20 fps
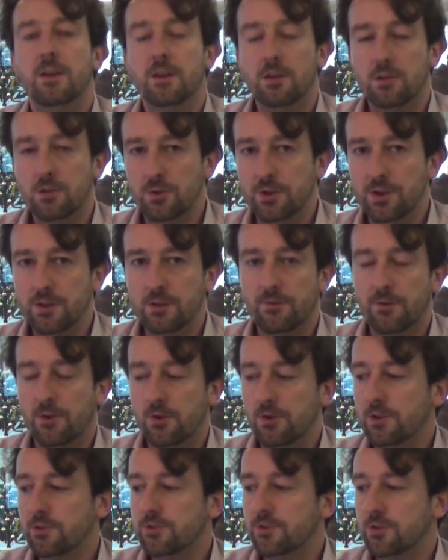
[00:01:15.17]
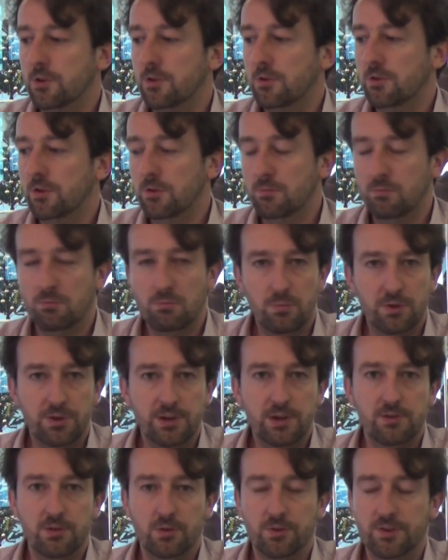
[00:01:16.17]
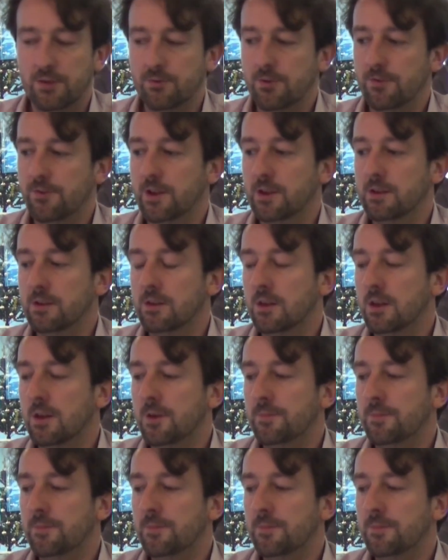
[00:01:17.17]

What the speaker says: including the furniture and materials, everything?